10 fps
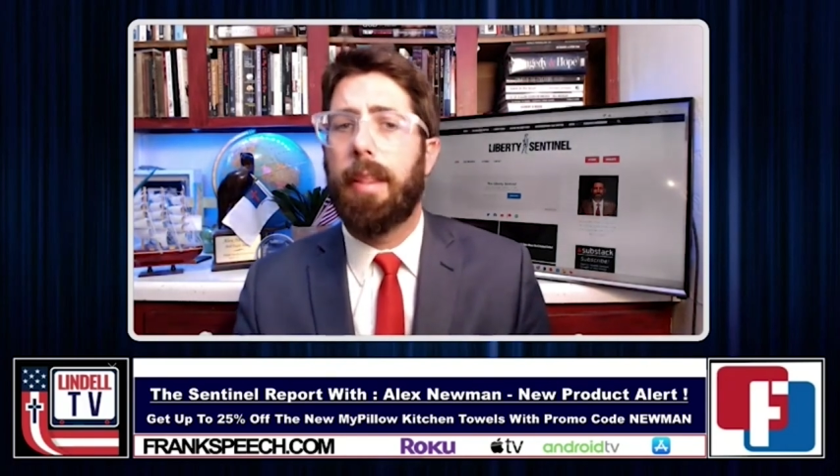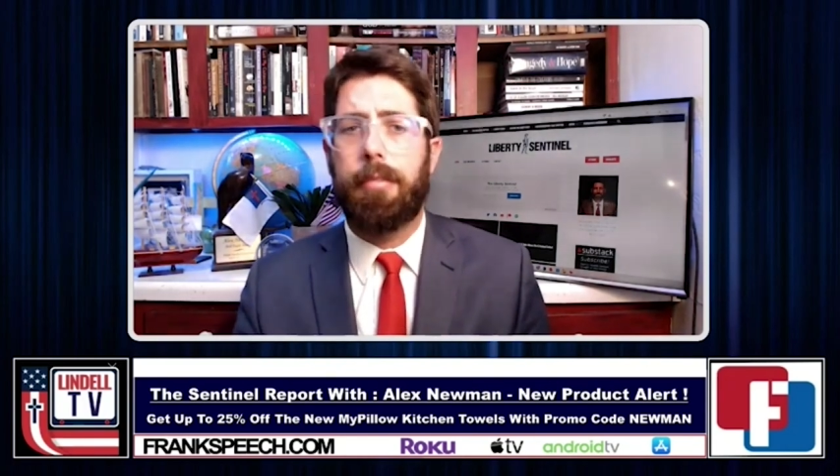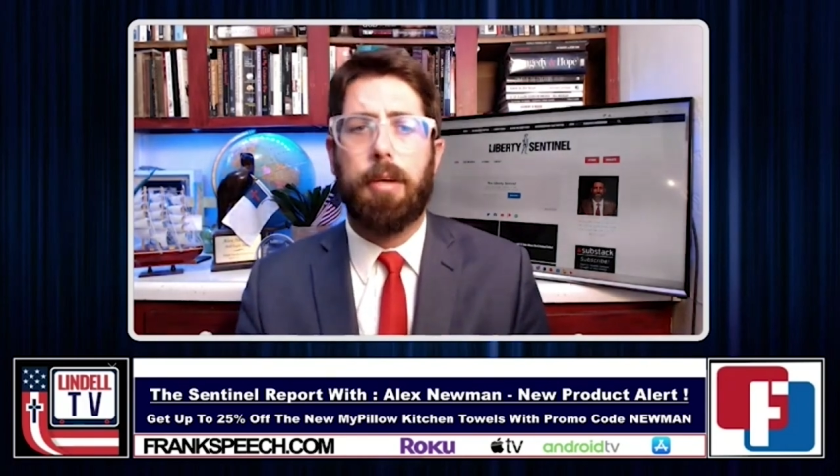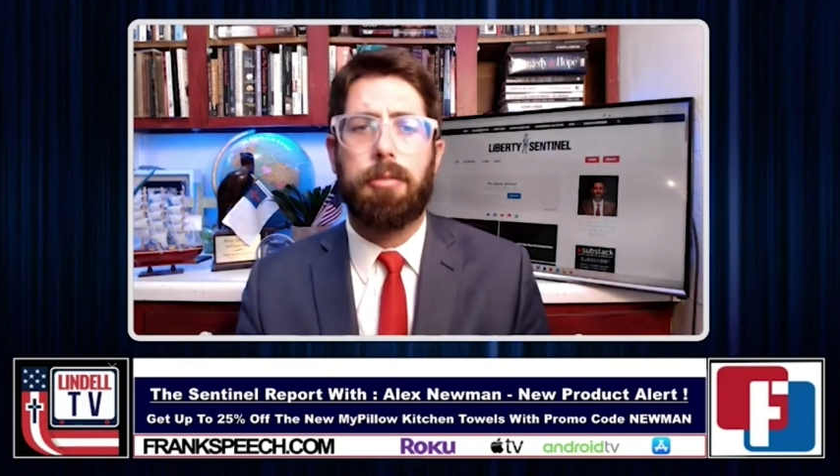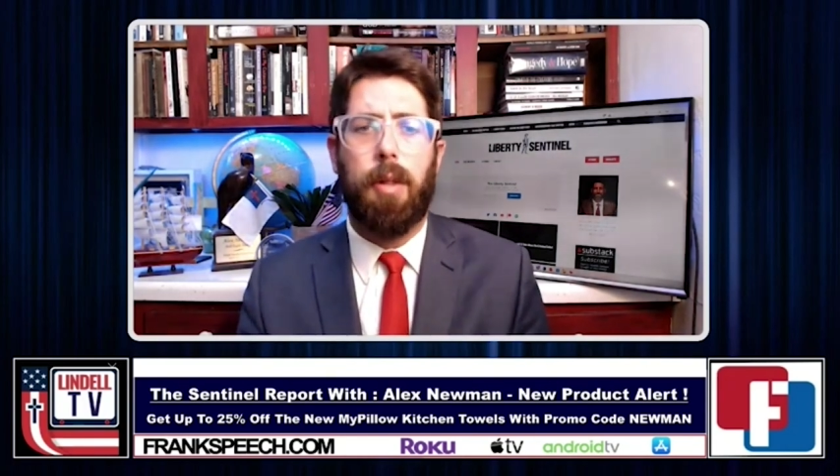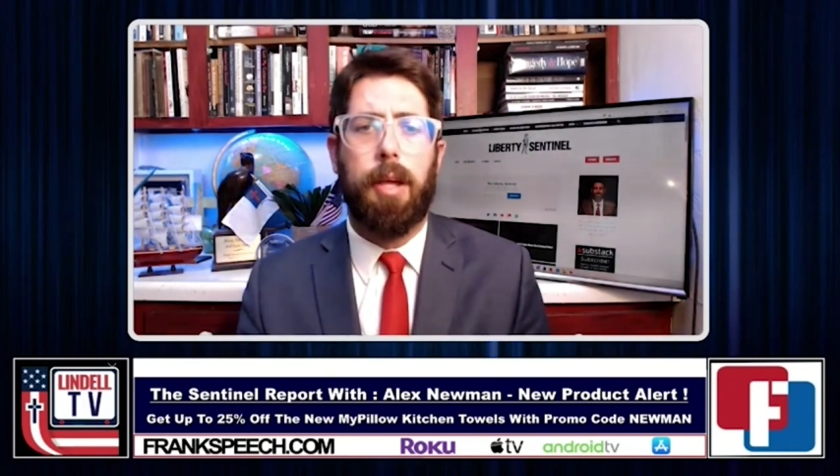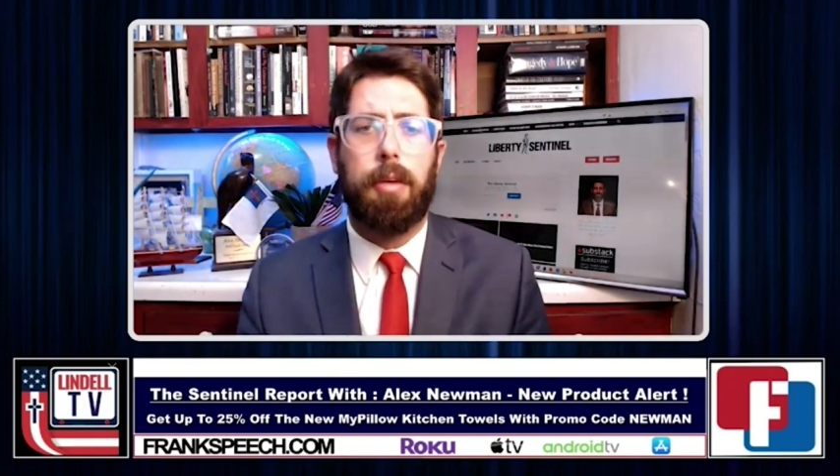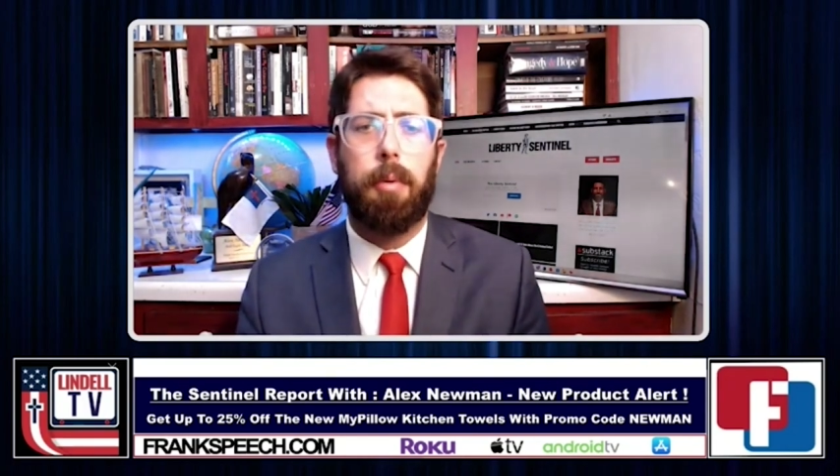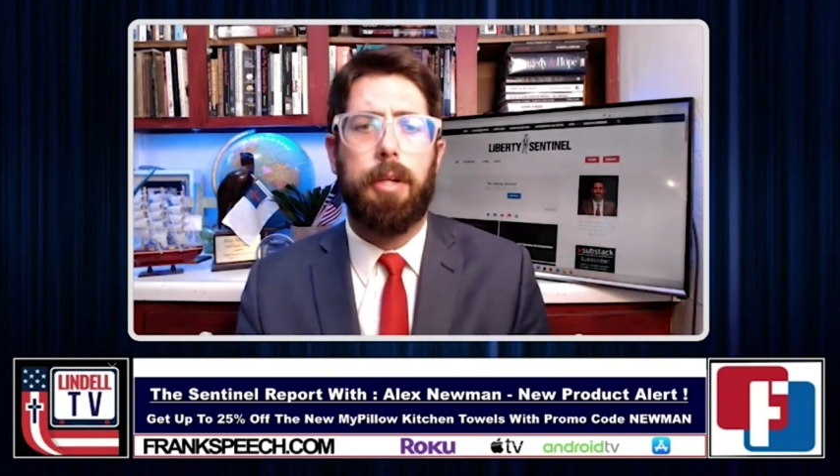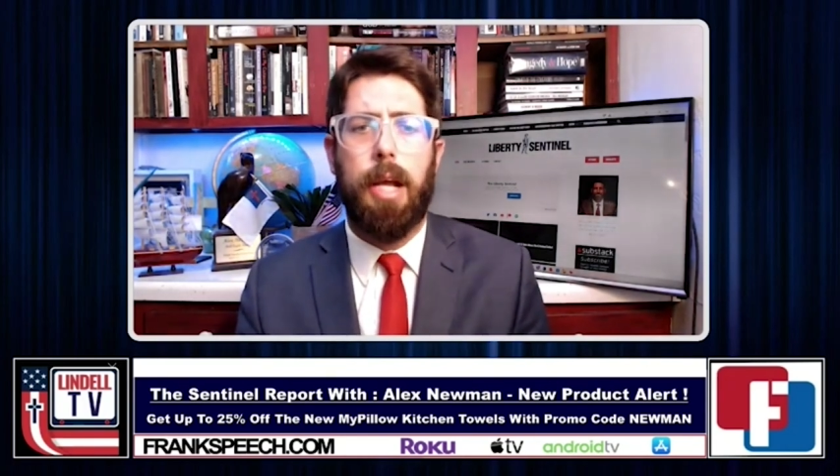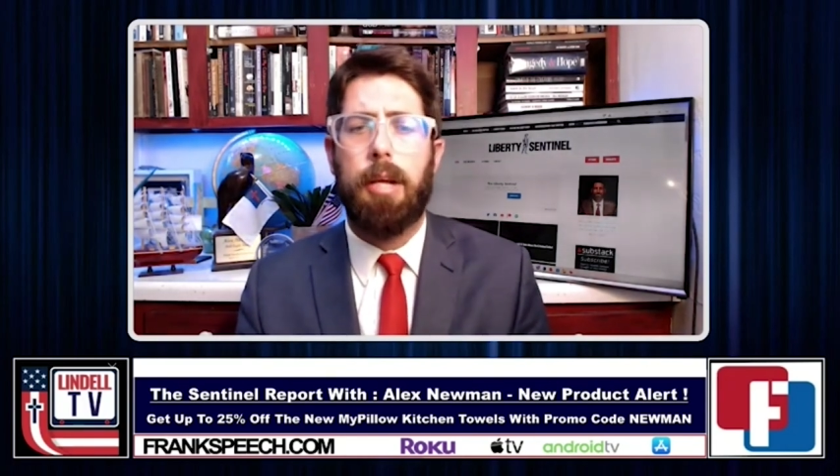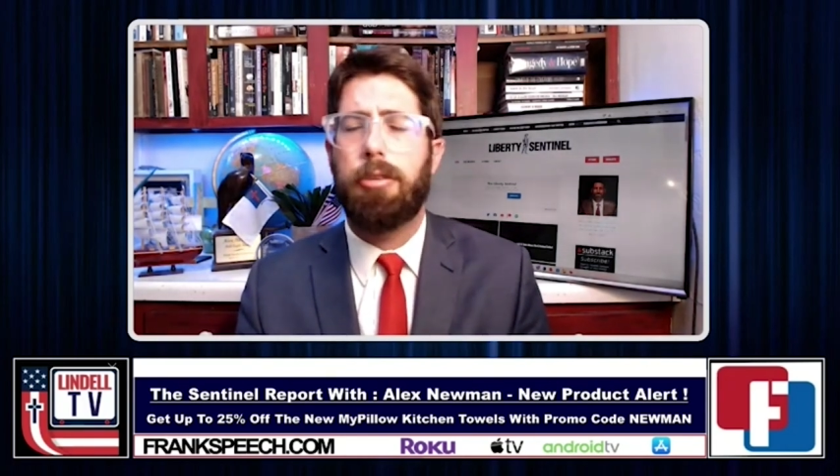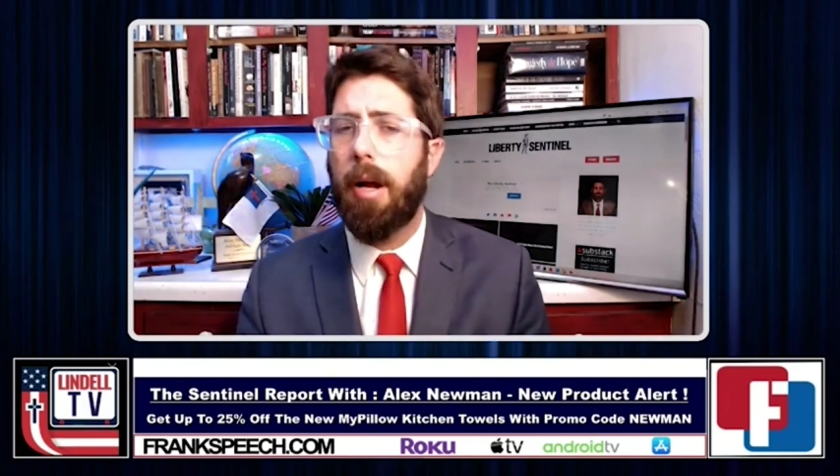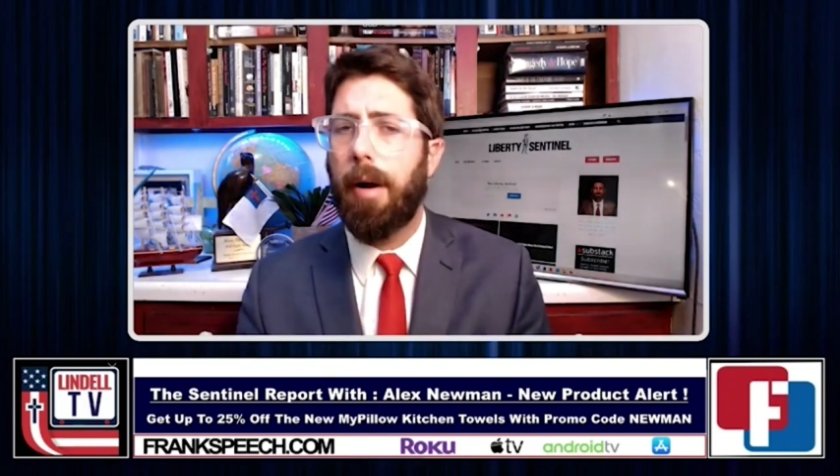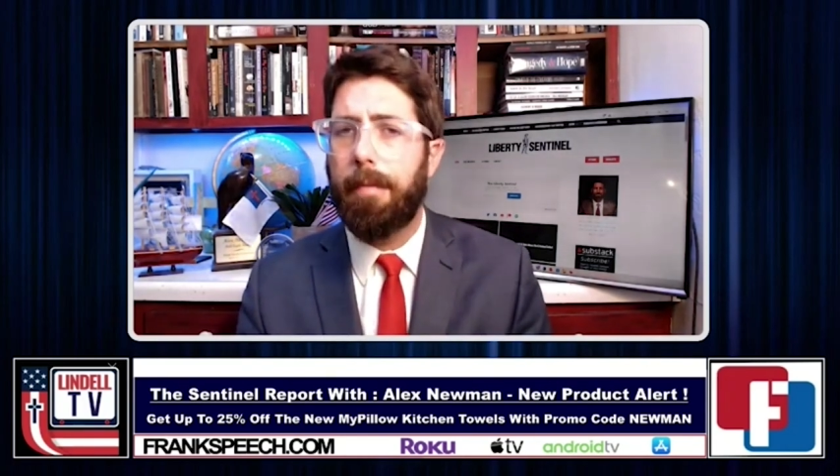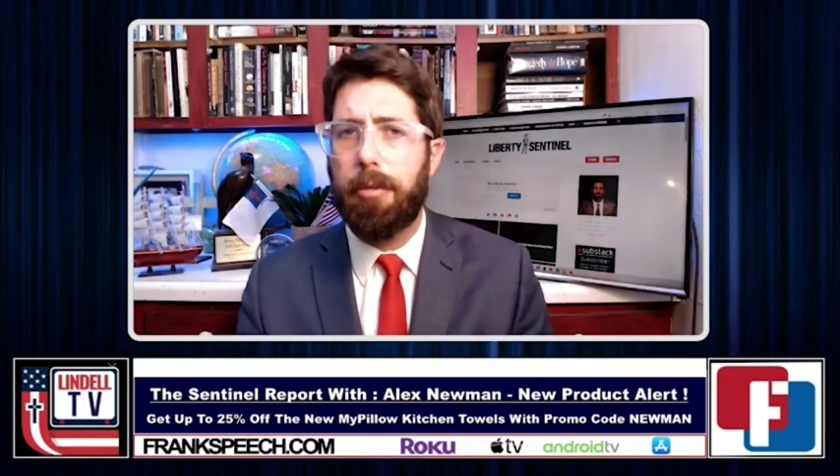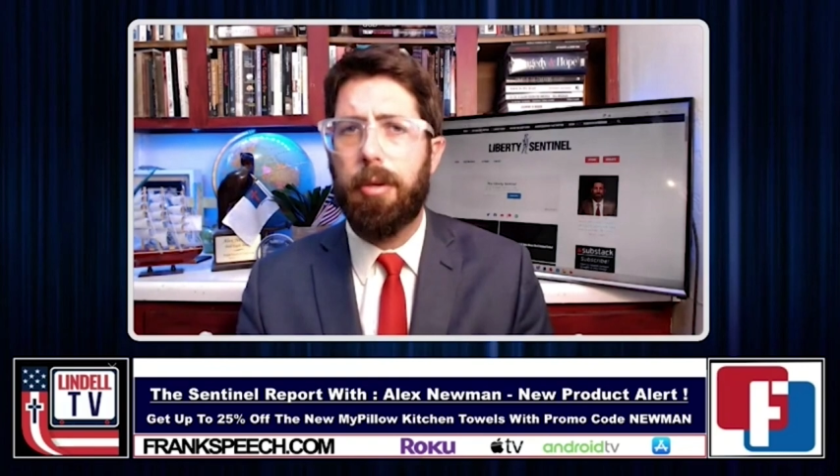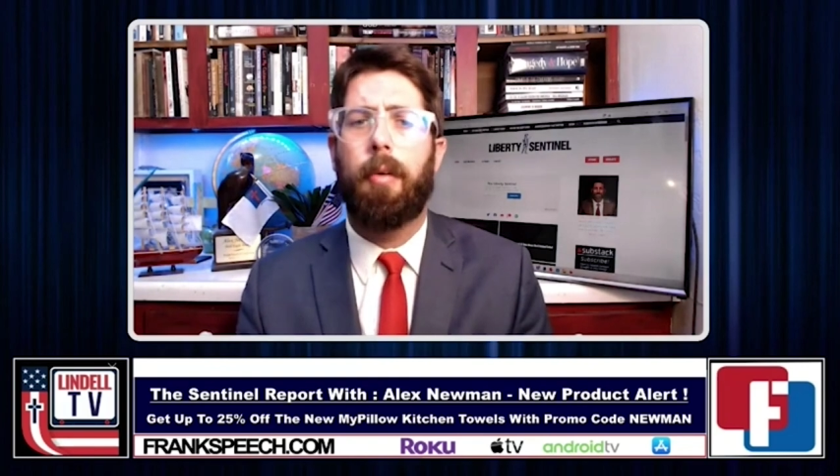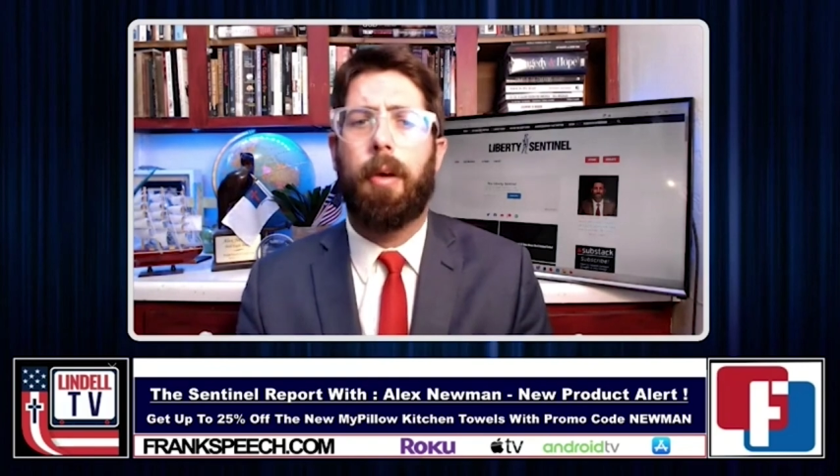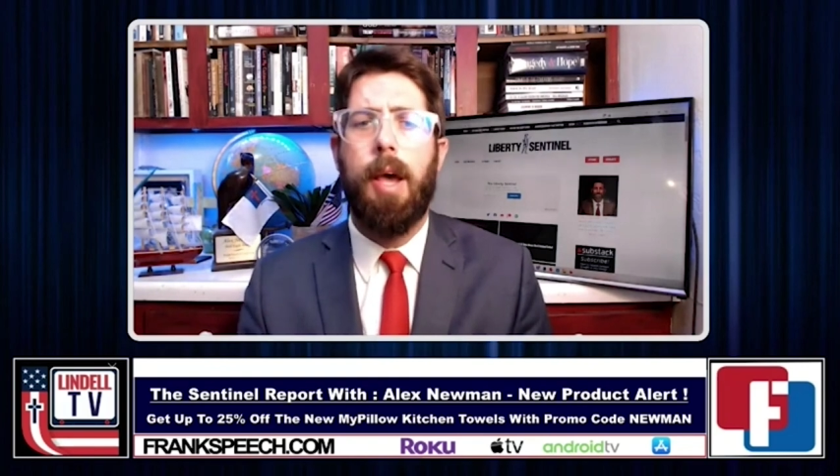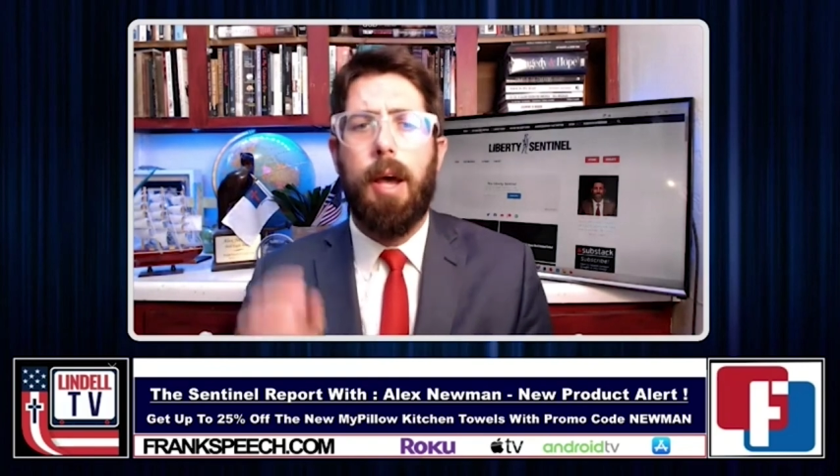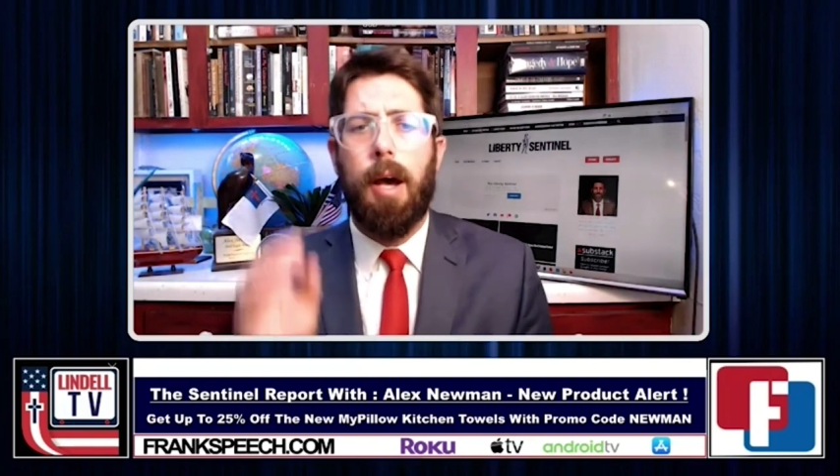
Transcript: the sexual exploitation of children,